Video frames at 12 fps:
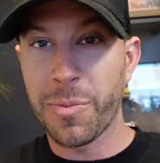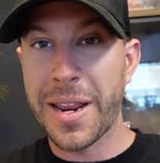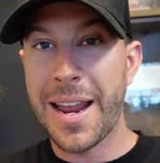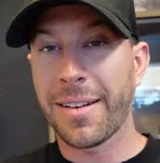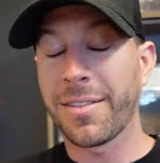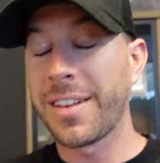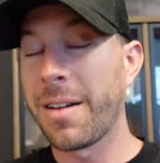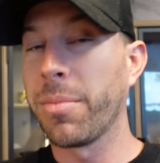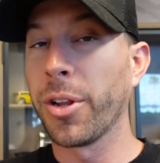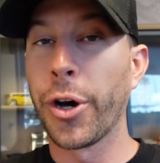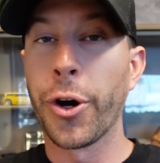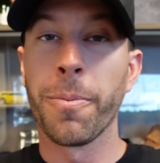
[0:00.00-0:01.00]
being active down
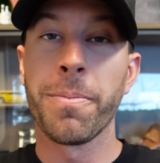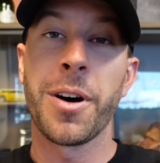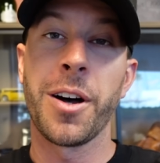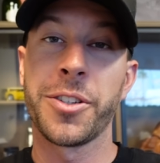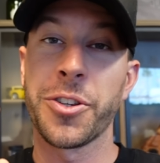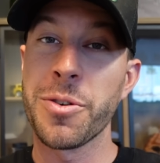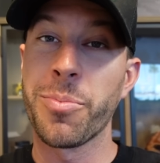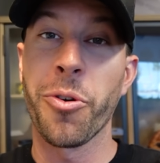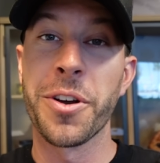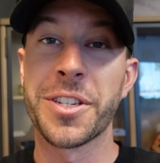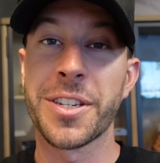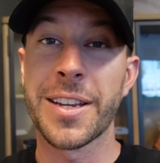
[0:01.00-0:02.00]
below. I'll see you
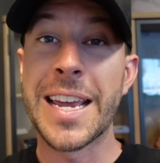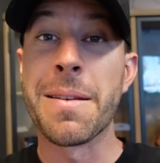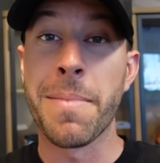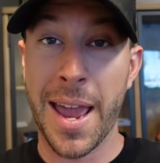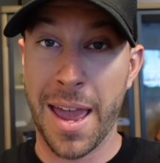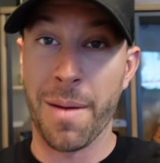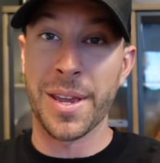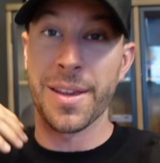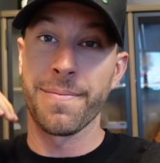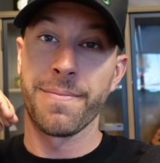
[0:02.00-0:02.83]
boys in Miami.